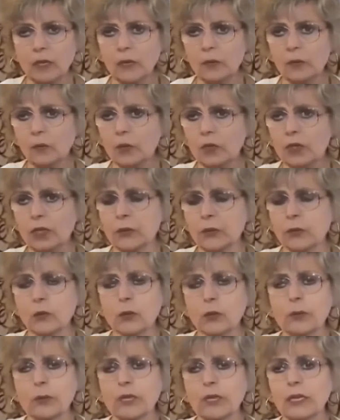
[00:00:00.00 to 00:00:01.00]

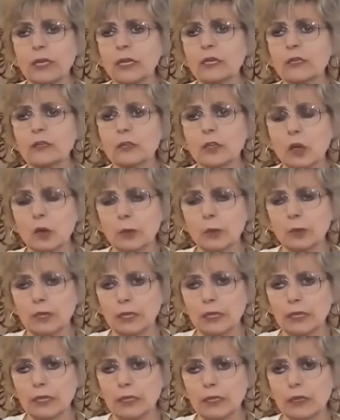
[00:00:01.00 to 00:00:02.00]
We're being hit
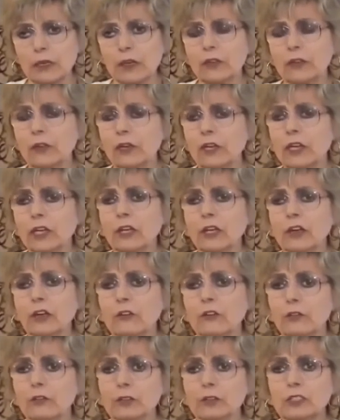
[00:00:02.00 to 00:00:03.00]
globally. They're
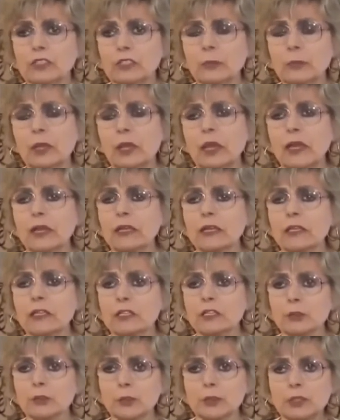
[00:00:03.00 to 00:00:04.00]
hitting our food supply.
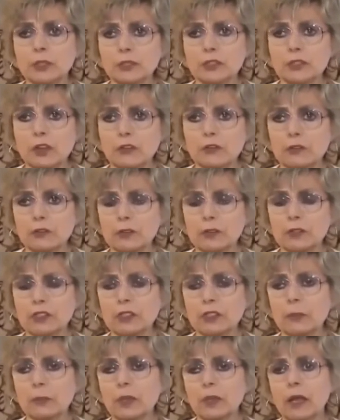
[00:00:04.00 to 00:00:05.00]
It does reduce our
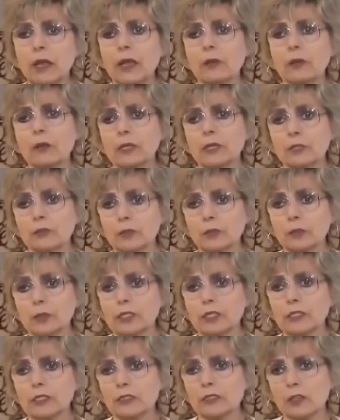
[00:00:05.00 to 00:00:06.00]
food supply. It will
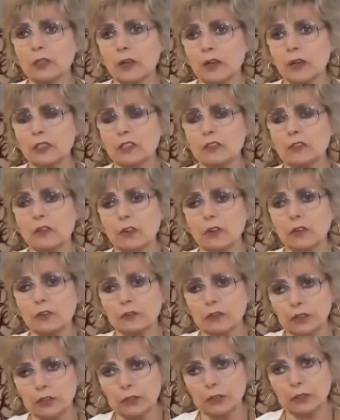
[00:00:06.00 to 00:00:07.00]
increase the cost of
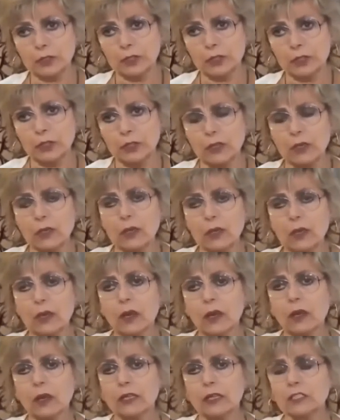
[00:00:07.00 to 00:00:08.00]
our food.
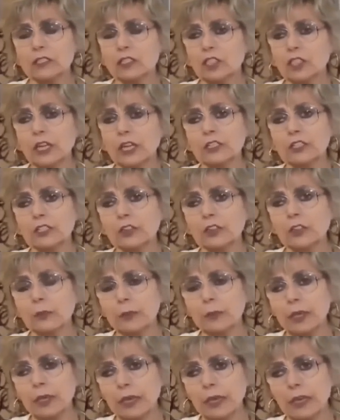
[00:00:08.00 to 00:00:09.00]
It's changing
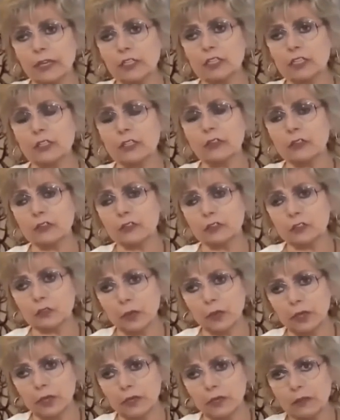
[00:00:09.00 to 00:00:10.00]
the pH in the
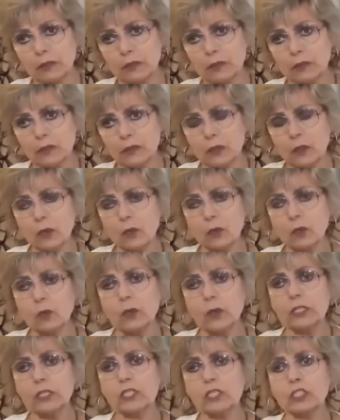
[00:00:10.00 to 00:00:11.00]
soil,
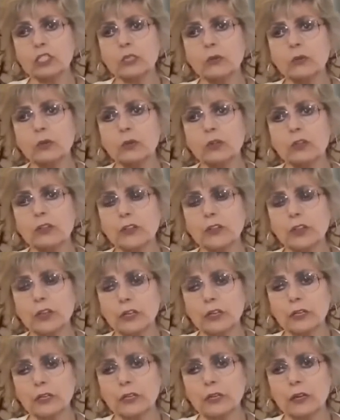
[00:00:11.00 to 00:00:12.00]
which will
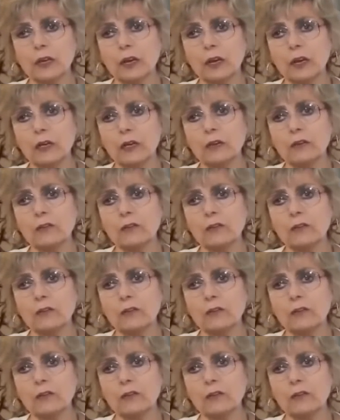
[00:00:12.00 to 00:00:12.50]
then